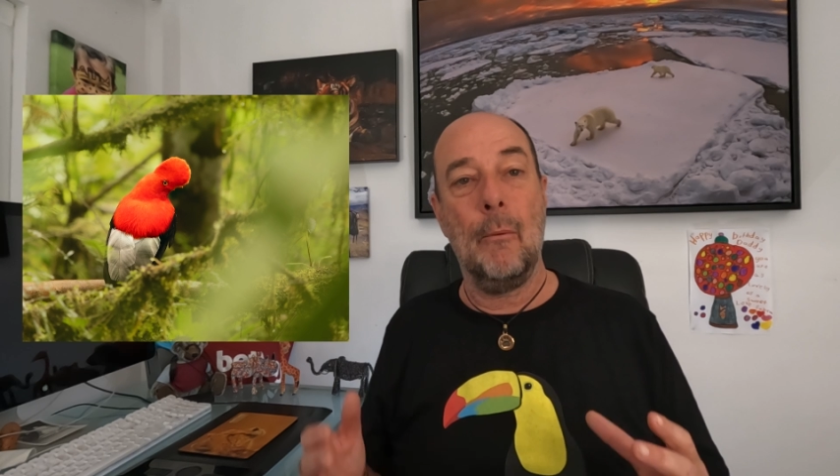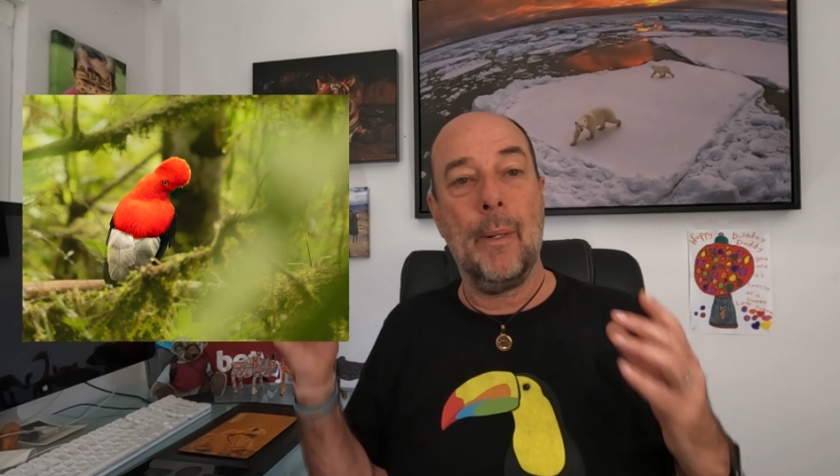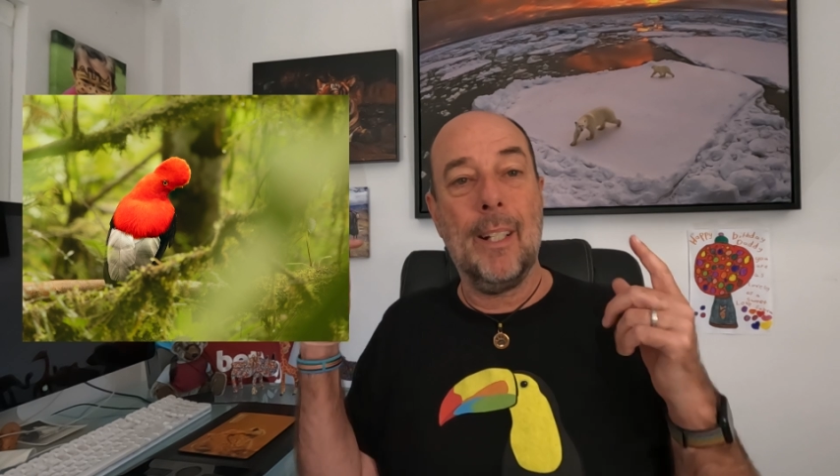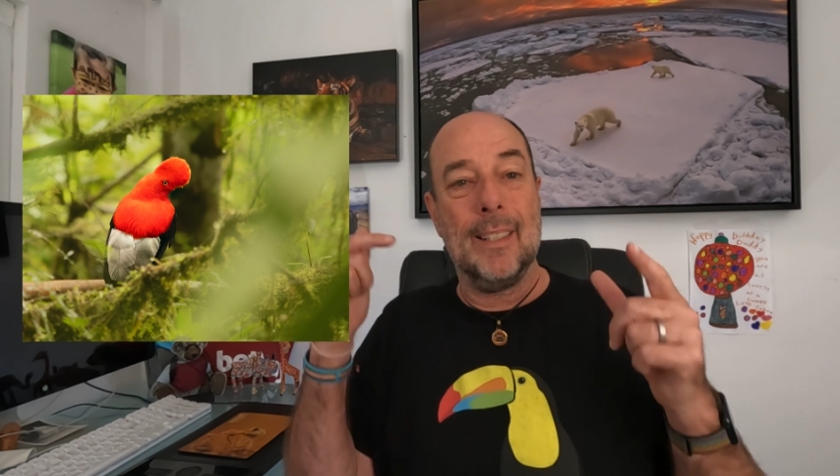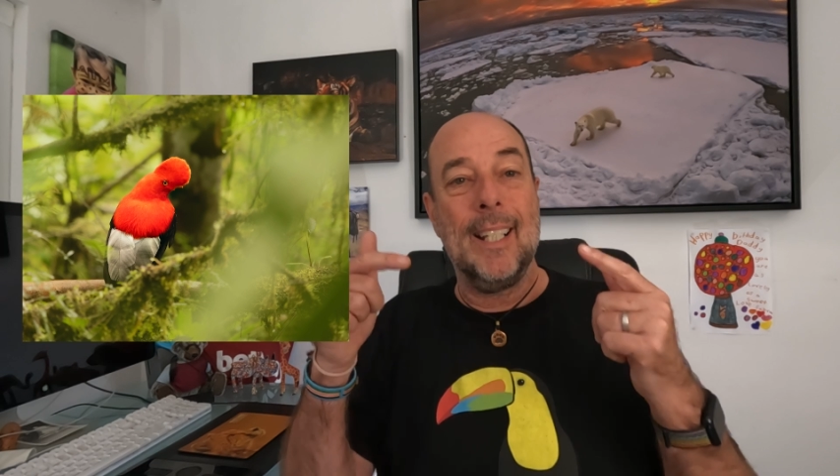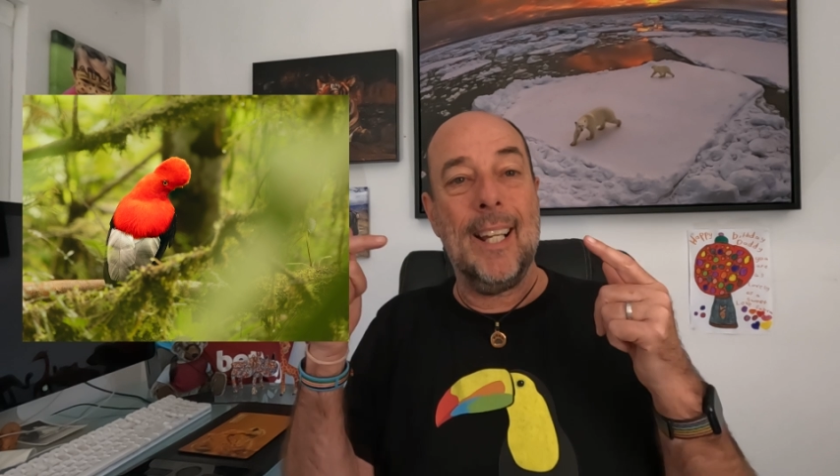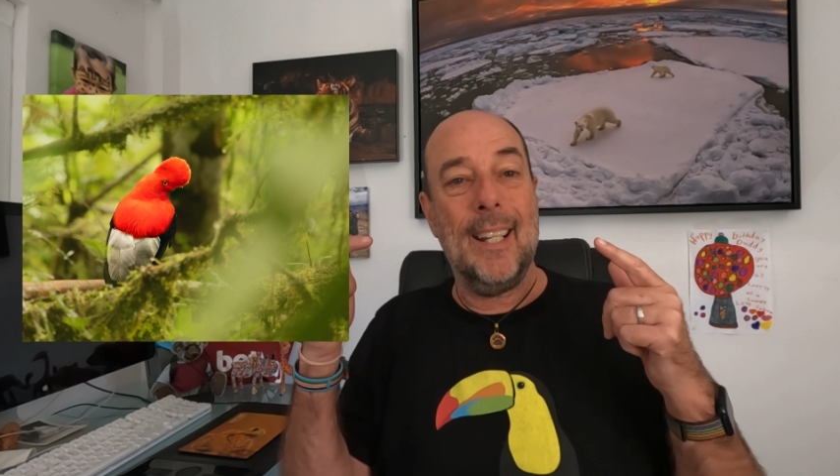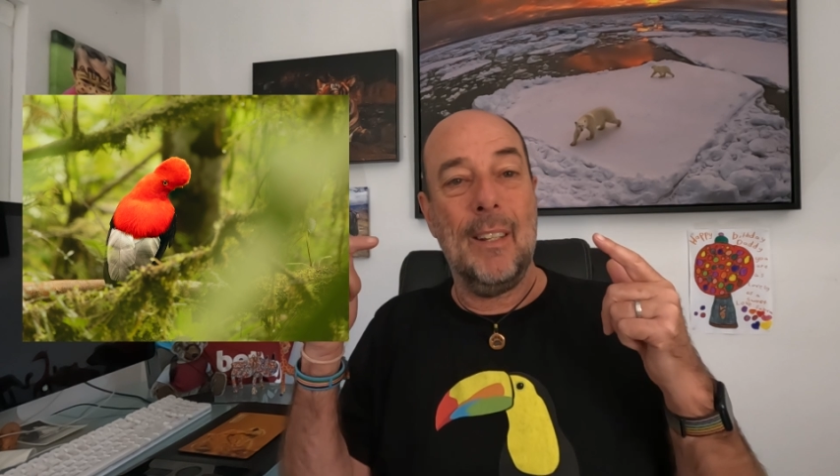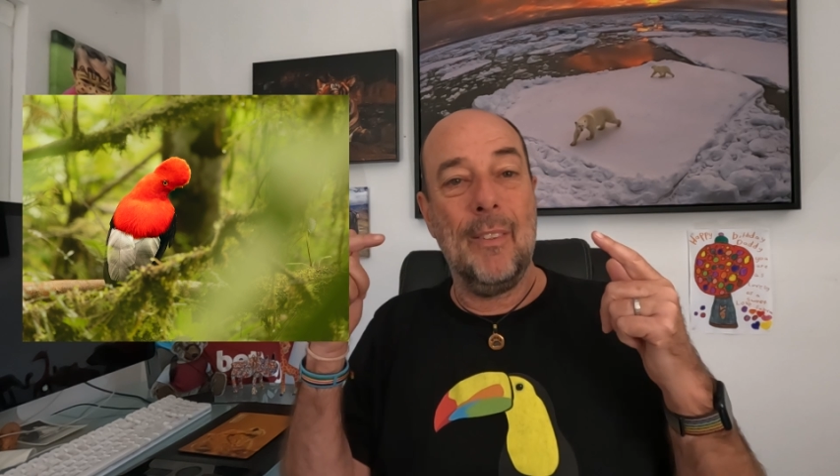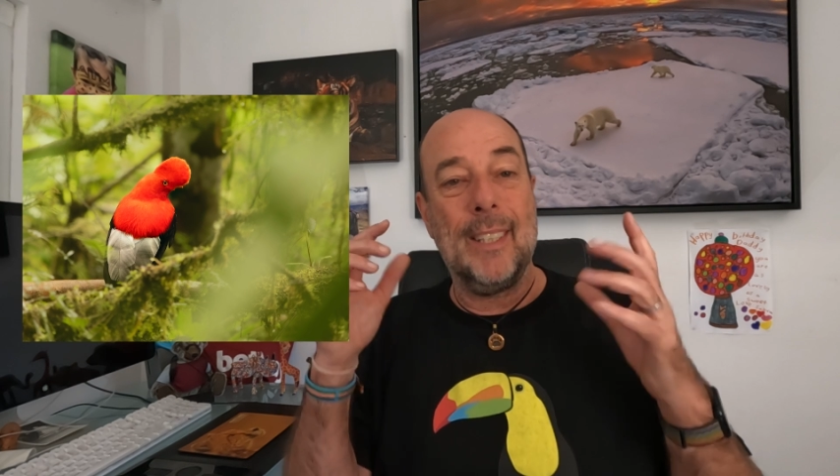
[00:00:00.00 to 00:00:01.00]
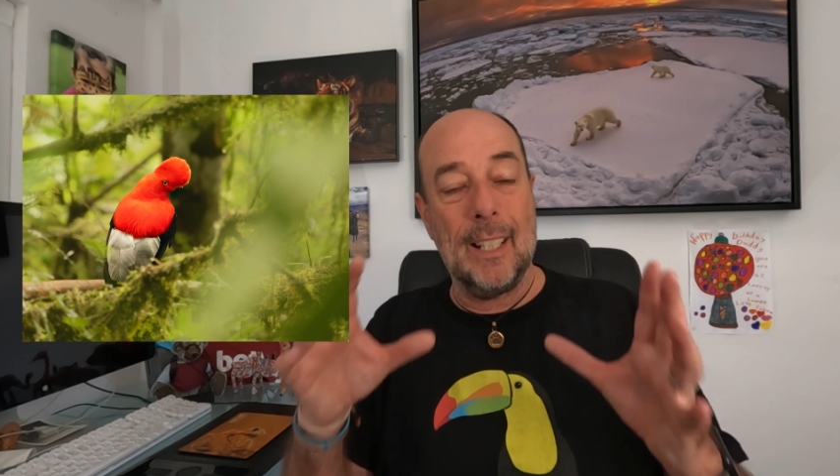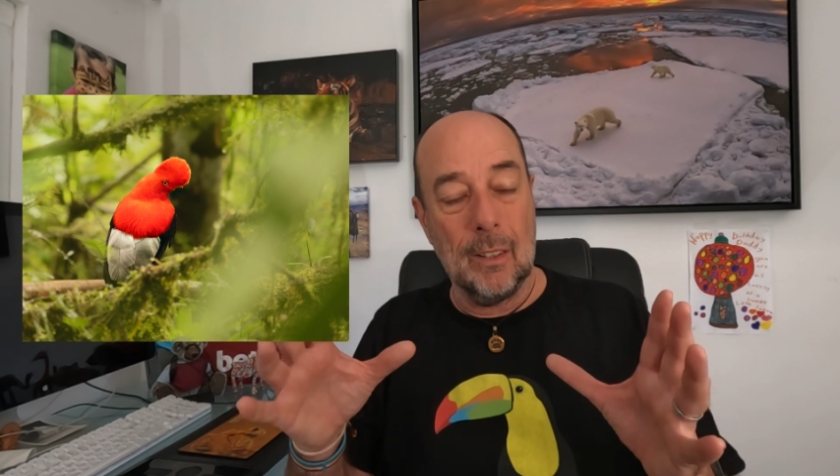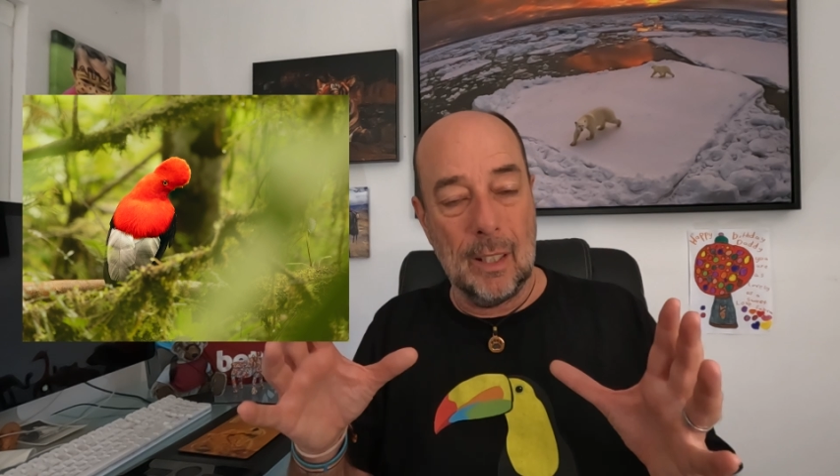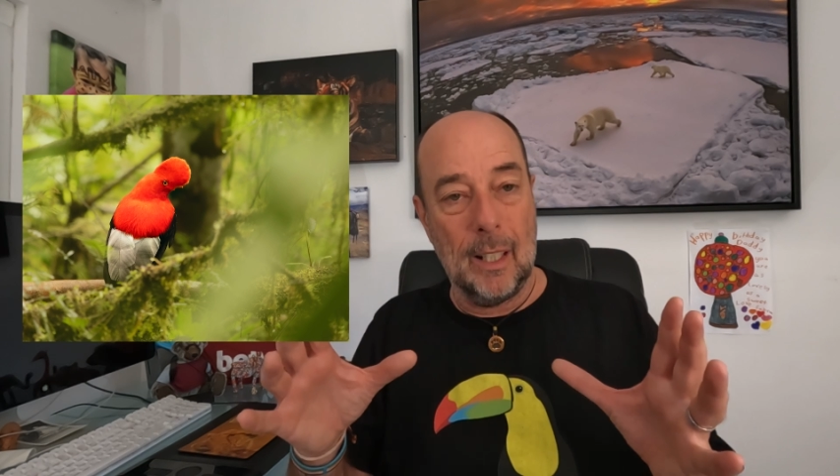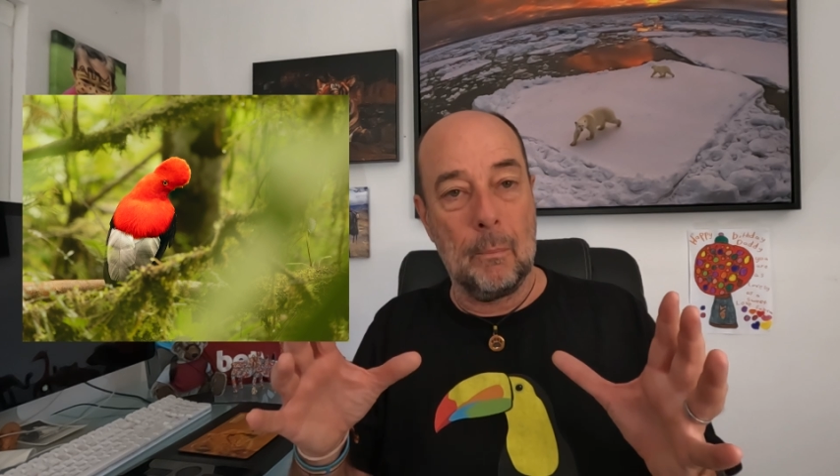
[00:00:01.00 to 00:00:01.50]
because if it did
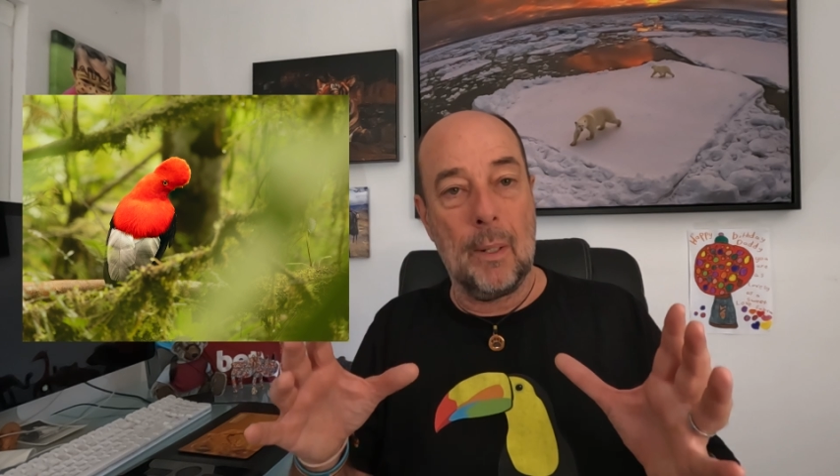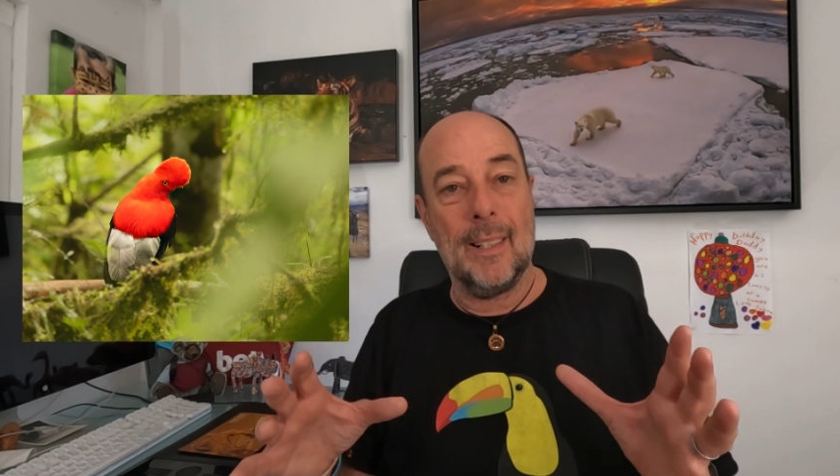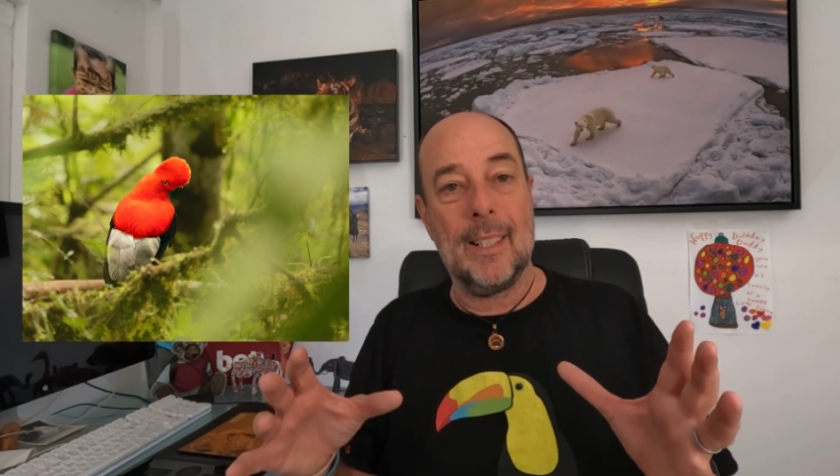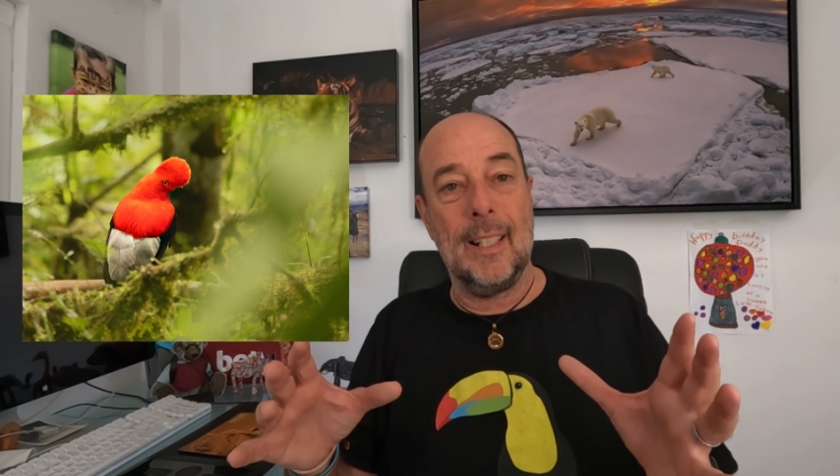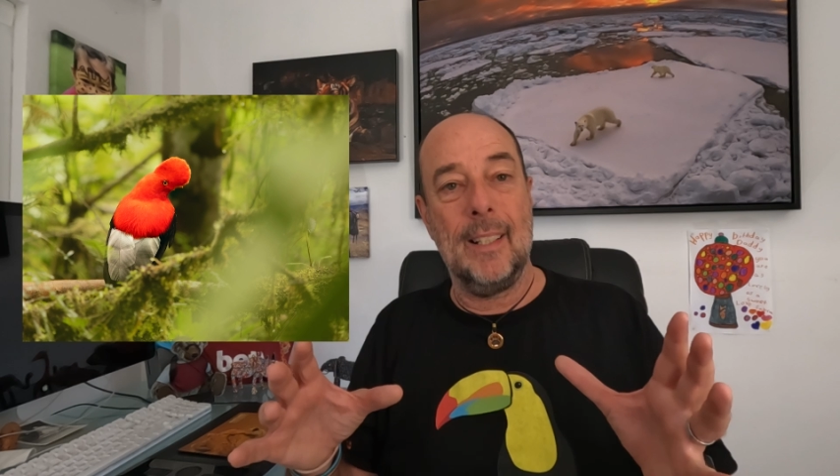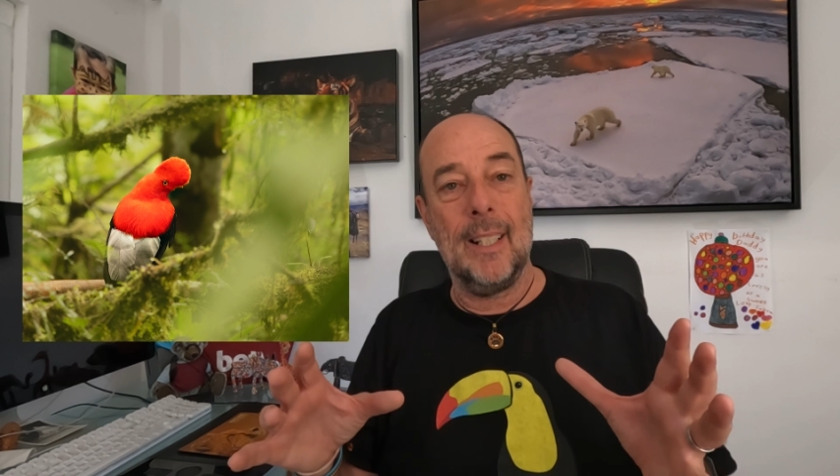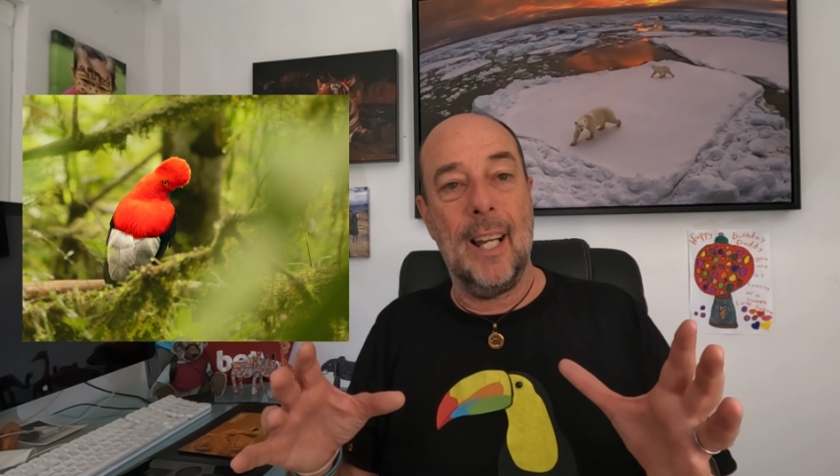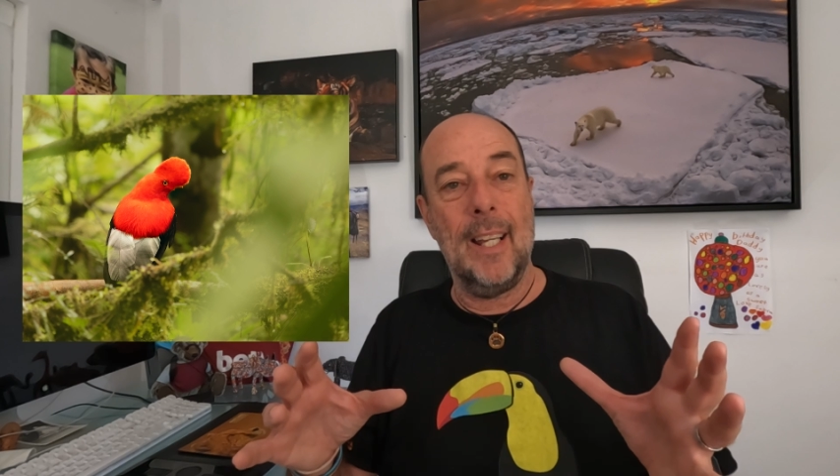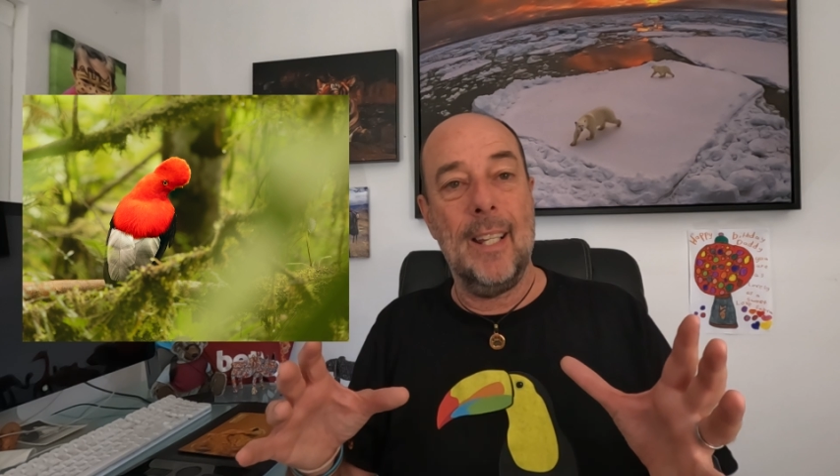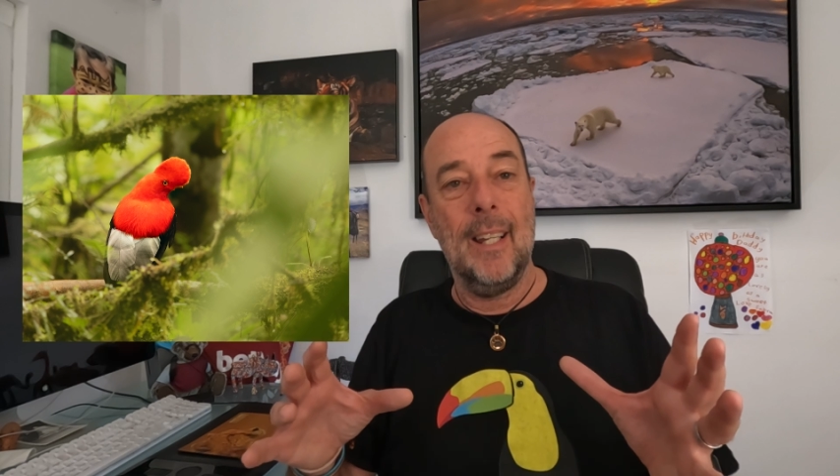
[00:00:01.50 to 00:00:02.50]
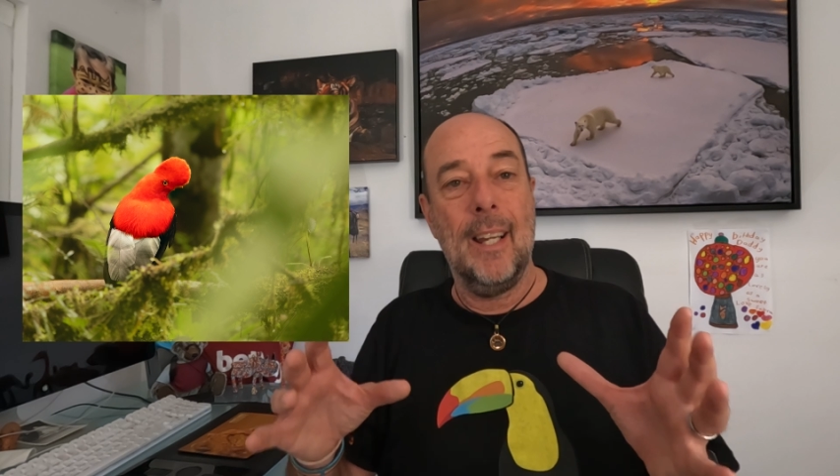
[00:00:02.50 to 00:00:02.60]
look like a bright sunny day,